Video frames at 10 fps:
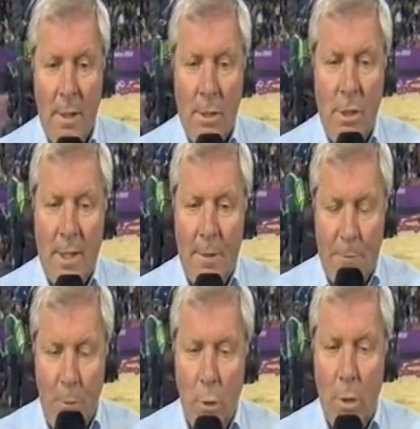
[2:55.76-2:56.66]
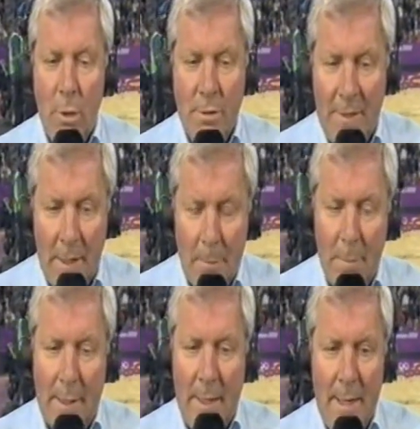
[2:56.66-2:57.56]
She's had four goes at the
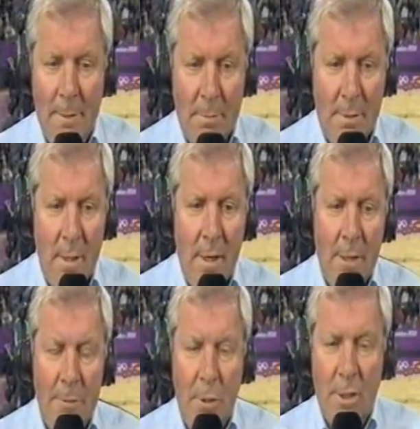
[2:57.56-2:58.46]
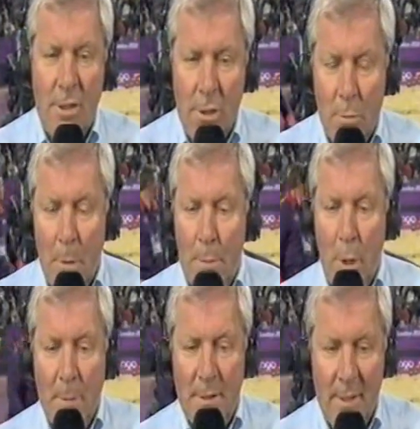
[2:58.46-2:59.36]
Olympic Games. The first two were
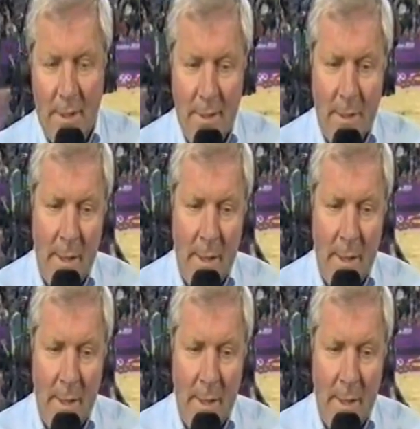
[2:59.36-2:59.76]
promising.